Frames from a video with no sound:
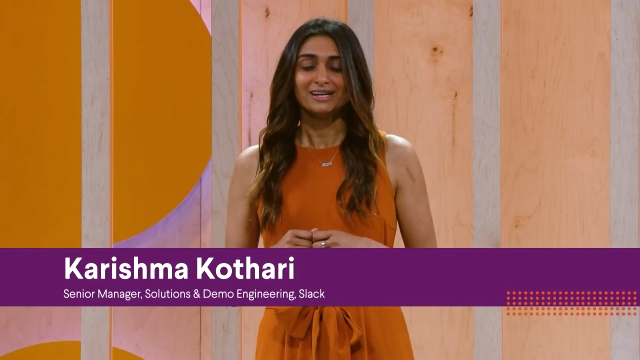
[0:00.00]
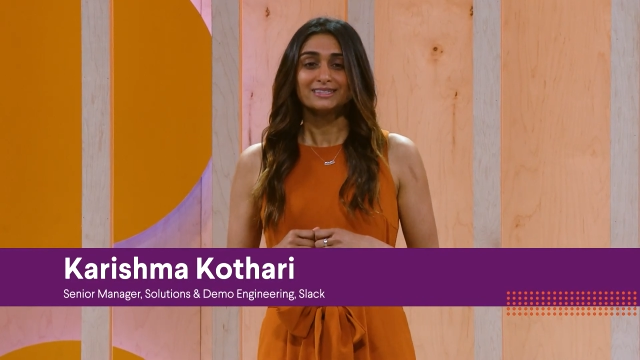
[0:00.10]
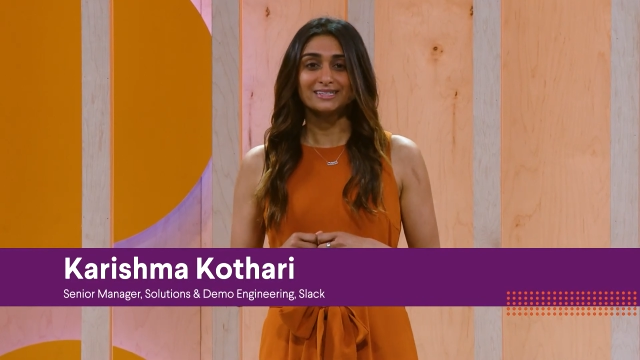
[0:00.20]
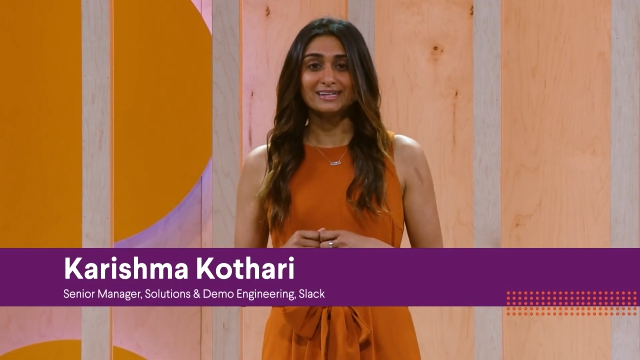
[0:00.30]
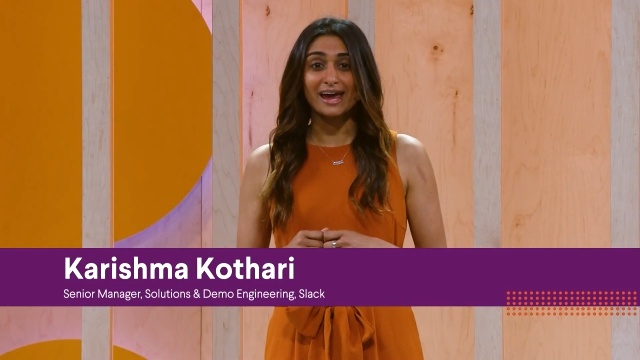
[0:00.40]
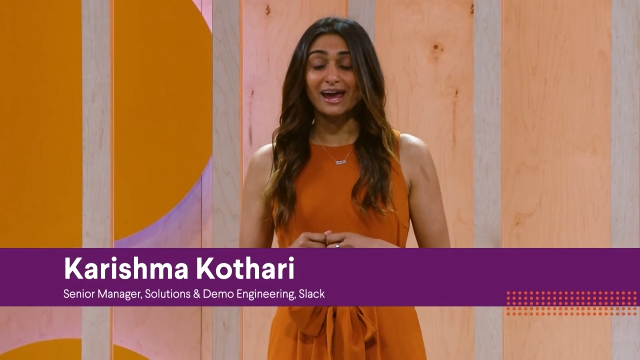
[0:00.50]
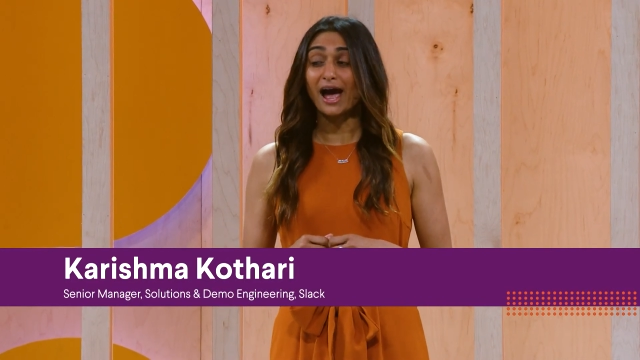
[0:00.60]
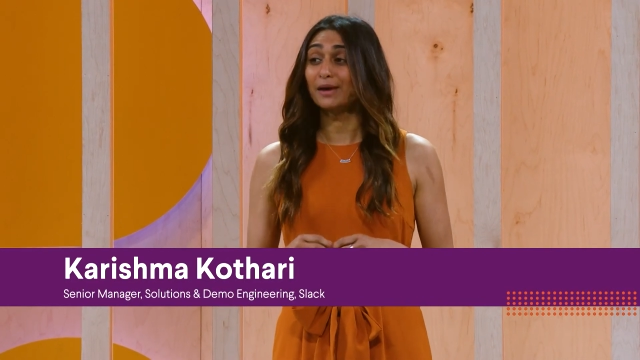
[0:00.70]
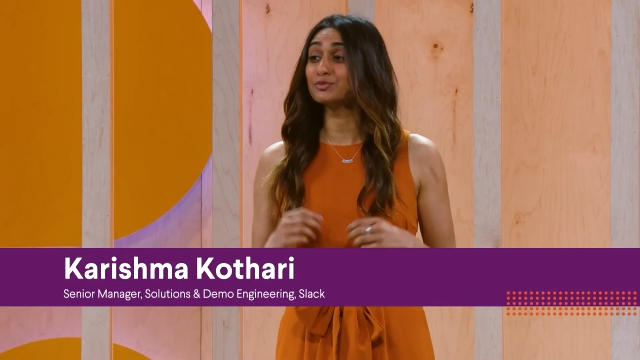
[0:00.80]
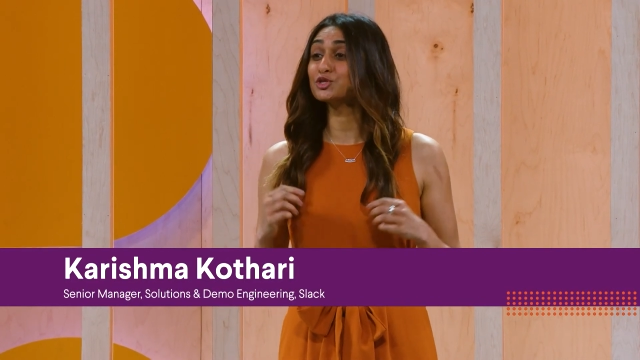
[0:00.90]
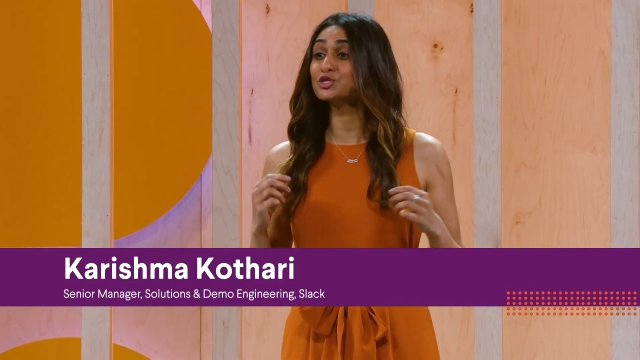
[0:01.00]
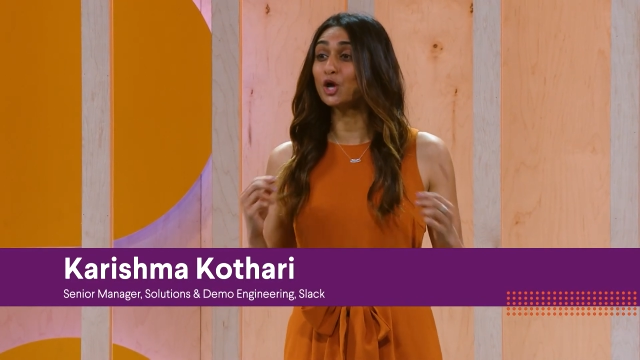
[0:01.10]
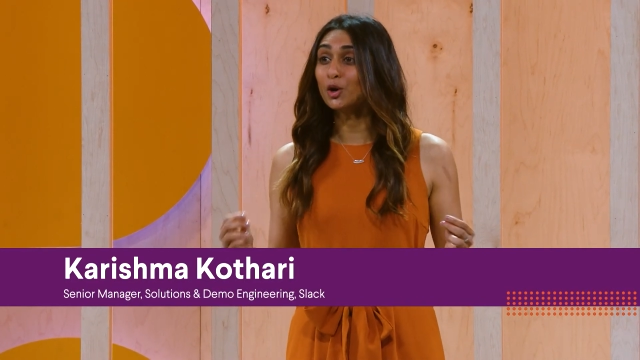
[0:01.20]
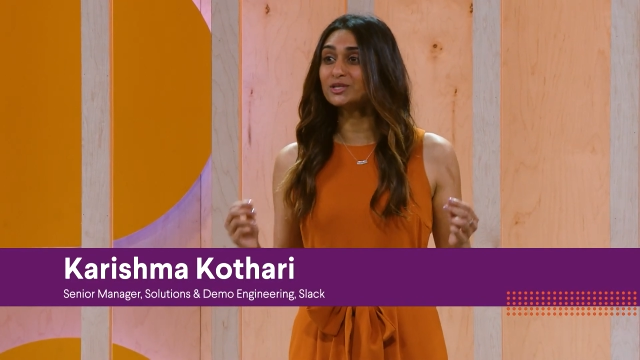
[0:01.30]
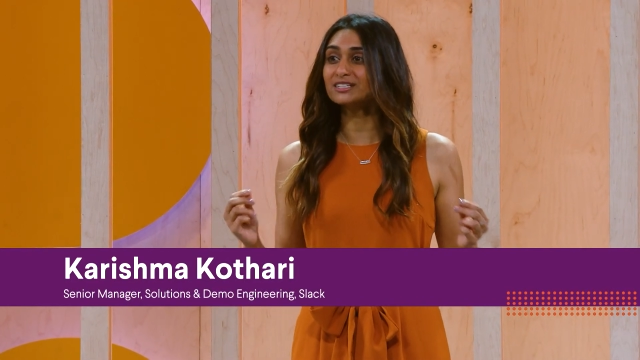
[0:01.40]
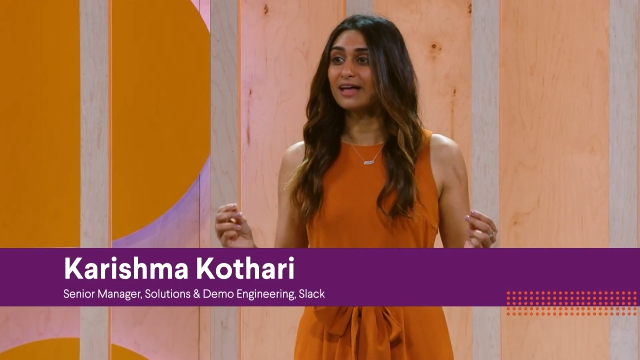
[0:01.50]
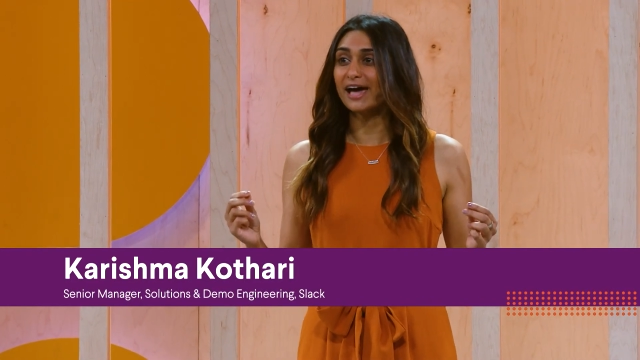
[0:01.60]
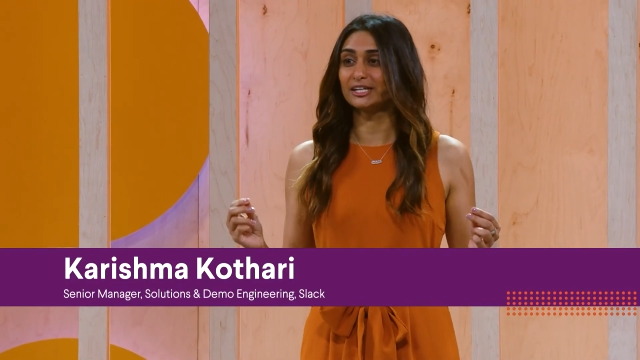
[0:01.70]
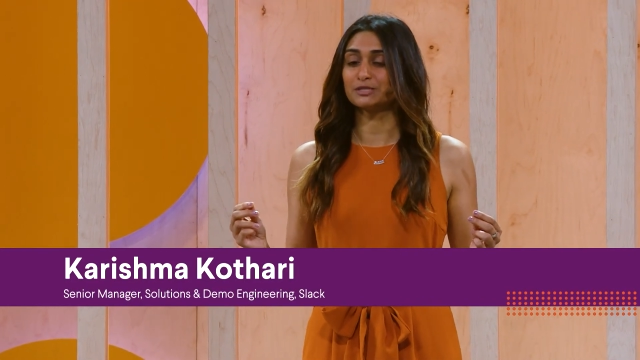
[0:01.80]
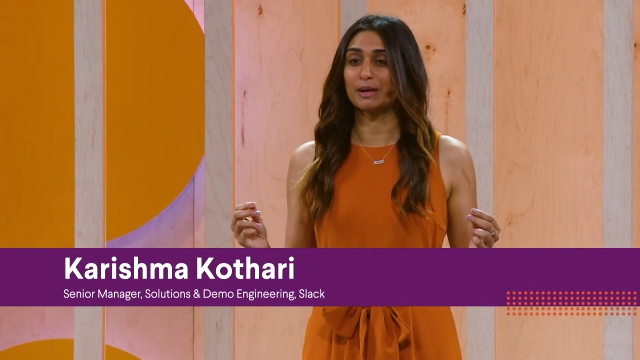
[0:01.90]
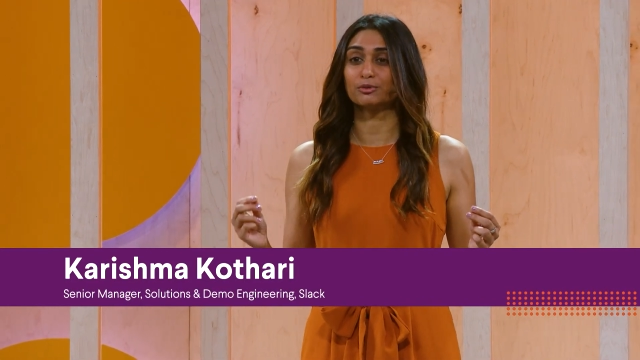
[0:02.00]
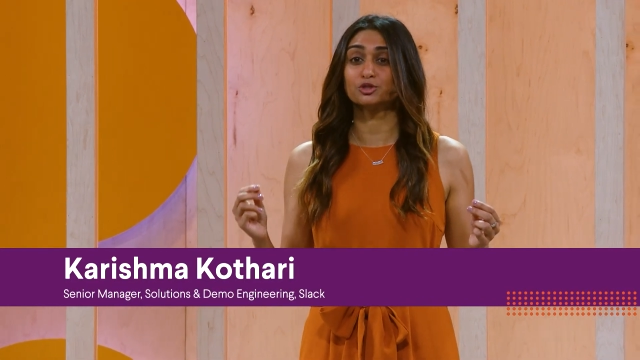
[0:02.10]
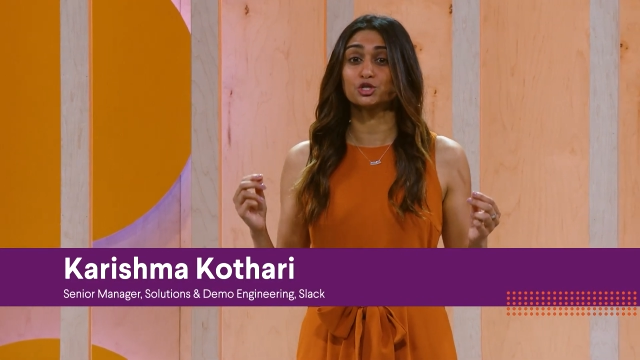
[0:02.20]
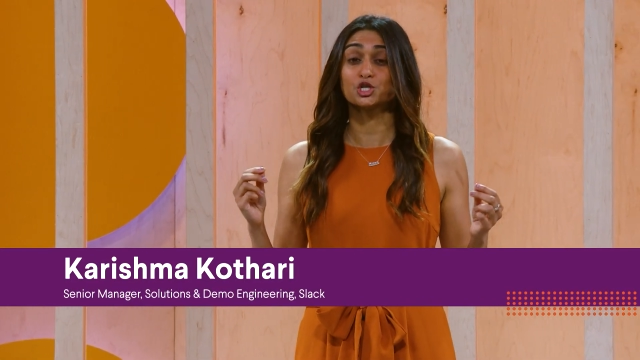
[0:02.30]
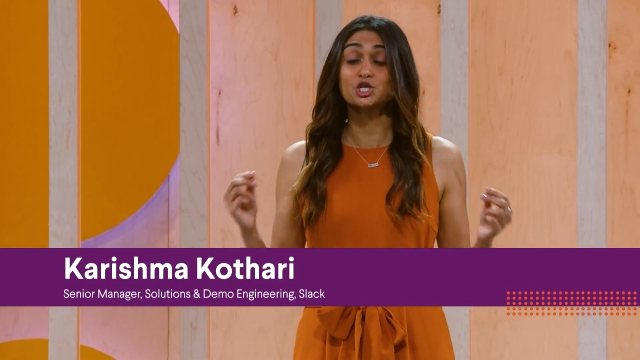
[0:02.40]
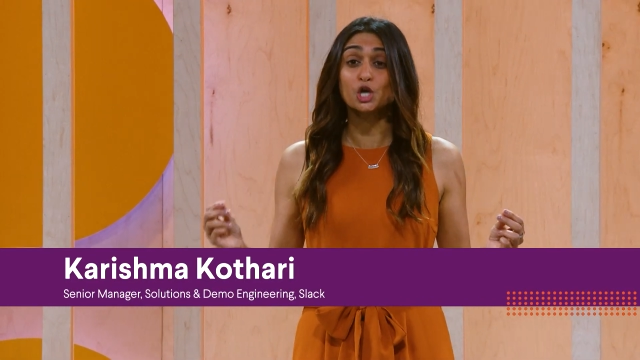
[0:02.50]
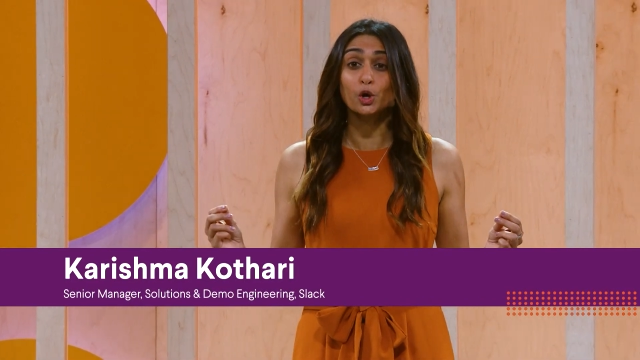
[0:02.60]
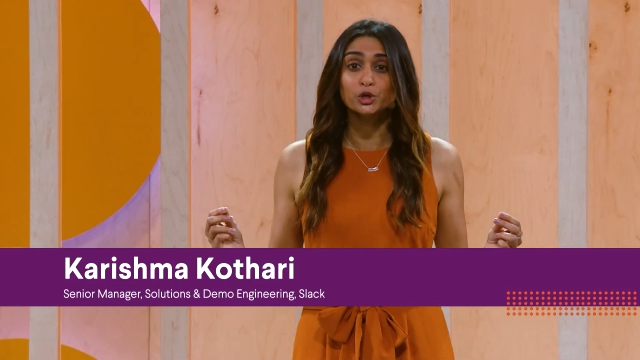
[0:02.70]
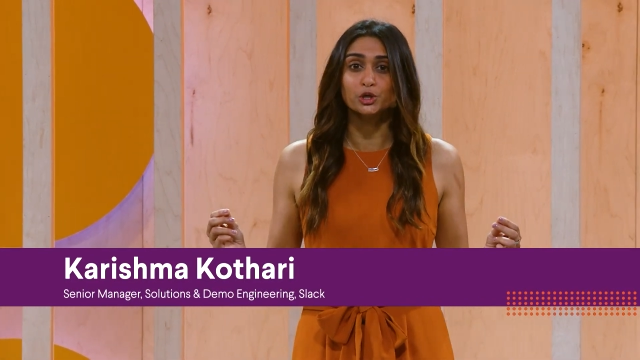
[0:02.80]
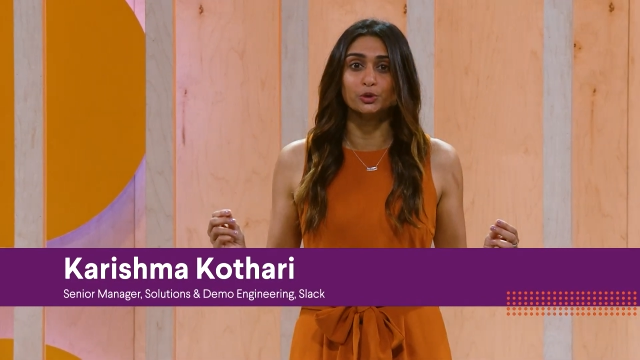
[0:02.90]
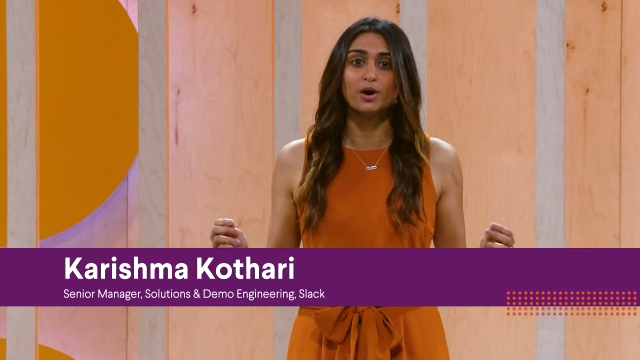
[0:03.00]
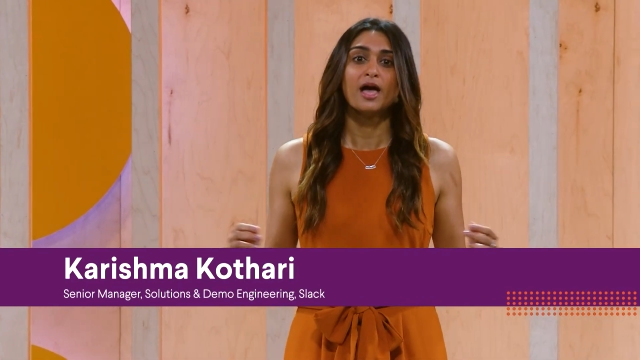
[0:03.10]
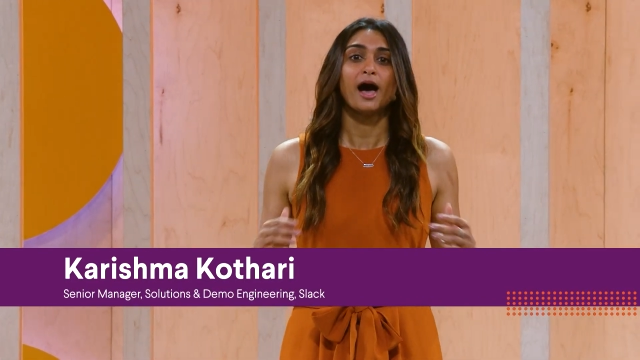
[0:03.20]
Today, I'm so delighted to be able to show you